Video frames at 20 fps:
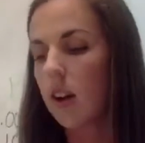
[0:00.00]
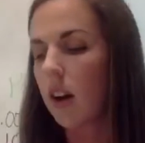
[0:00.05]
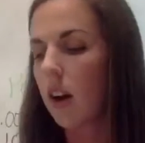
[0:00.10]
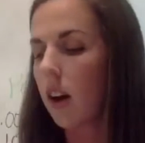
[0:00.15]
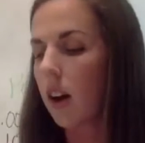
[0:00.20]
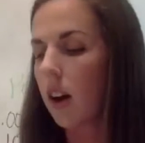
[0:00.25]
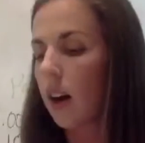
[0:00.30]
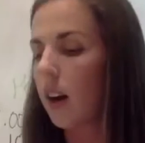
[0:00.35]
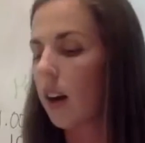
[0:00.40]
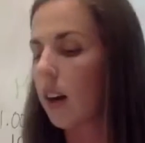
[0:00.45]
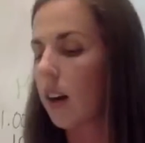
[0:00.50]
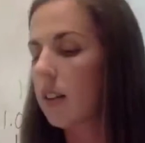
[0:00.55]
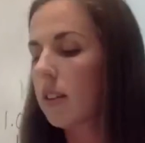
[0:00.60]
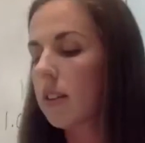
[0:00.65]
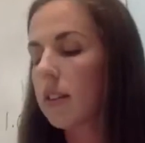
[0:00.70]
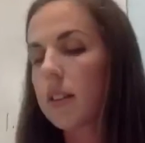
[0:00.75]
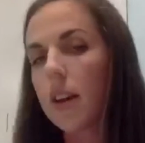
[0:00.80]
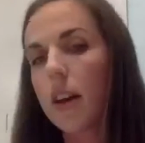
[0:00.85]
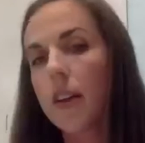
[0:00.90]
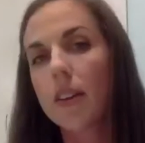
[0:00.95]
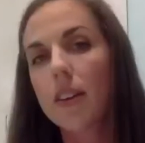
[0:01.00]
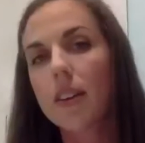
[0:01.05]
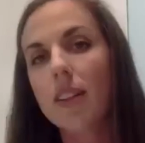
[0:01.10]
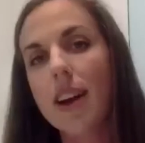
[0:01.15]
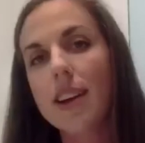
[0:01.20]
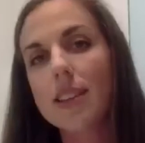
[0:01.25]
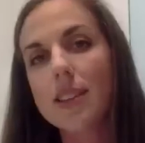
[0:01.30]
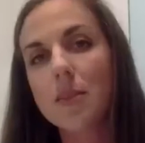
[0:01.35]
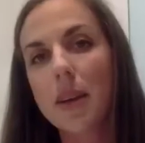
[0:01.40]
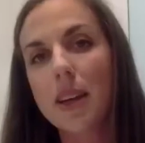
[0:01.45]
our other
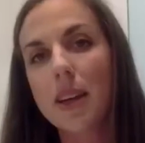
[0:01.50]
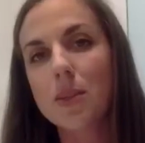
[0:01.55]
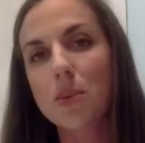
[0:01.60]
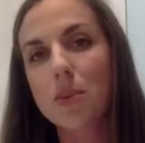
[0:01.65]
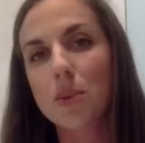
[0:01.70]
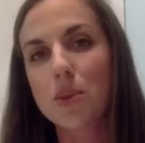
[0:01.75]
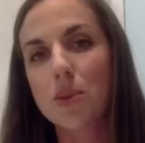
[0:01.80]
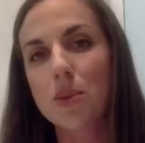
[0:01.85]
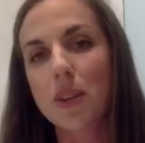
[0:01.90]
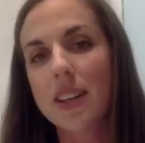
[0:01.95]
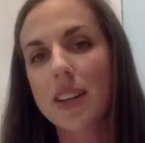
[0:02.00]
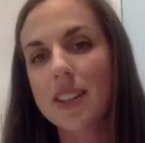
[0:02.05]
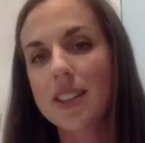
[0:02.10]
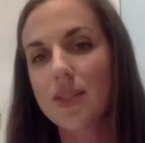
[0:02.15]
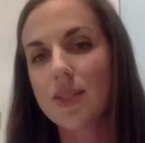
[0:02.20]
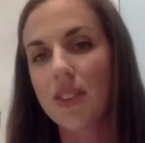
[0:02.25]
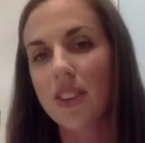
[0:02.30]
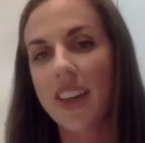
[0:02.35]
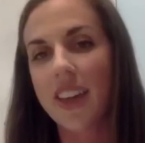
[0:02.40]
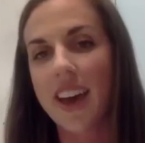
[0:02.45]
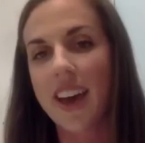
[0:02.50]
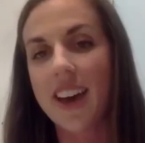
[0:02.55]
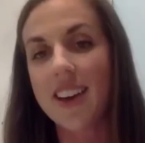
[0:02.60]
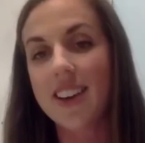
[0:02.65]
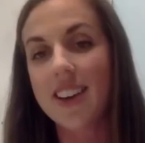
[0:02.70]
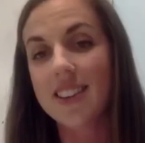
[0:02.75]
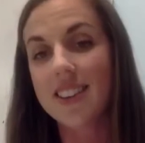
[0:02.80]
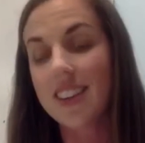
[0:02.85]
classmates will join us for that.